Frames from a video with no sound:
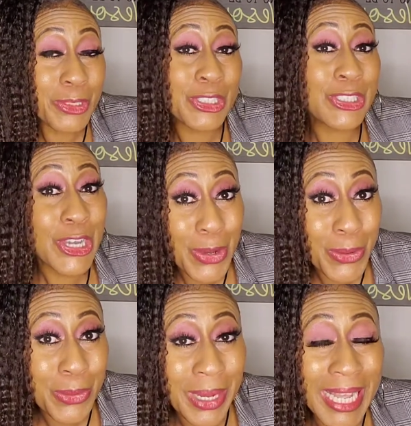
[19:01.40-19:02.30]

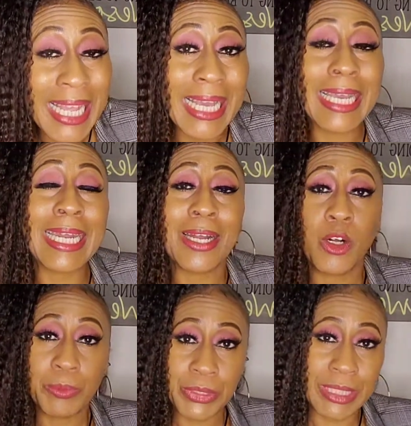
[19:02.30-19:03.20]
show, and I
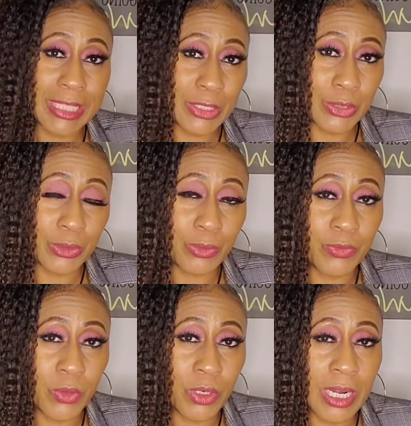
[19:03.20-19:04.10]
hope you stay tuned
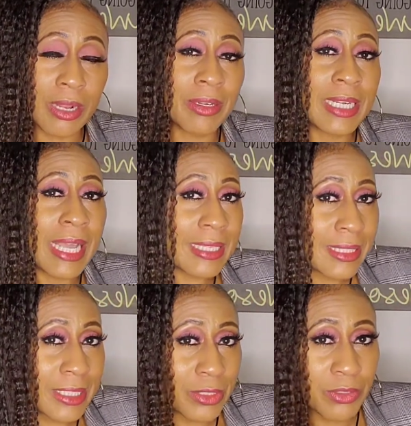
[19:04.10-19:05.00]
for our next
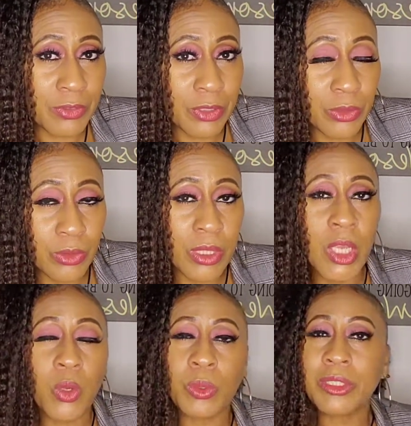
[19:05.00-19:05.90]
interviews,
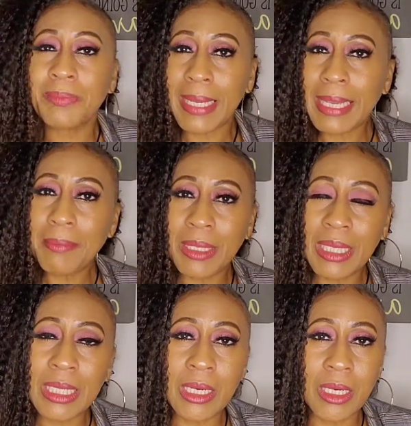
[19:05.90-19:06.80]
which may
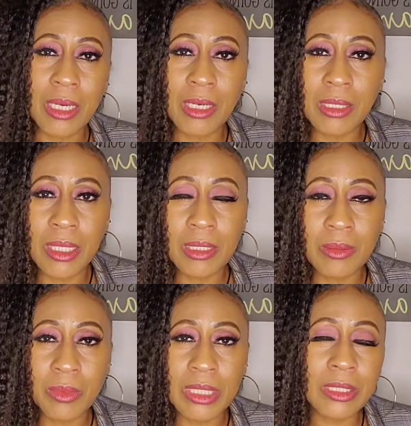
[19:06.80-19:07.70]
be
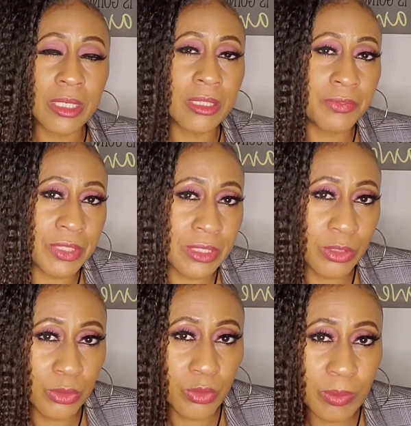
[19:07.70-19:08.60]
conducted via
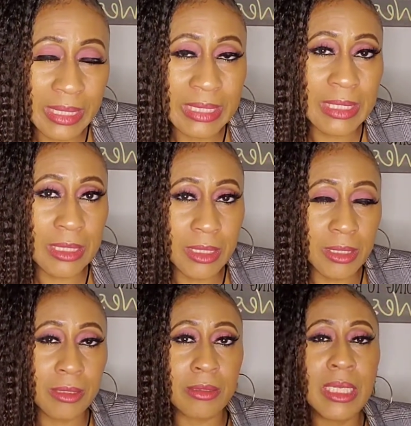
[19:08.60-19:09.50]
Zoom
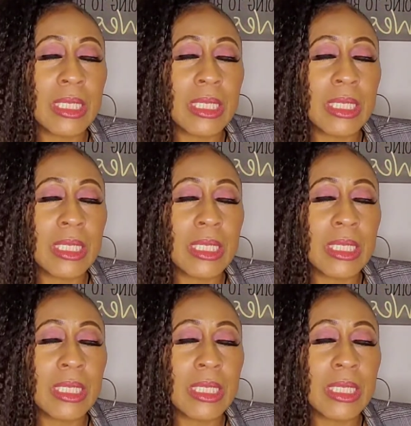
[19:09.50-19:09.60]
until,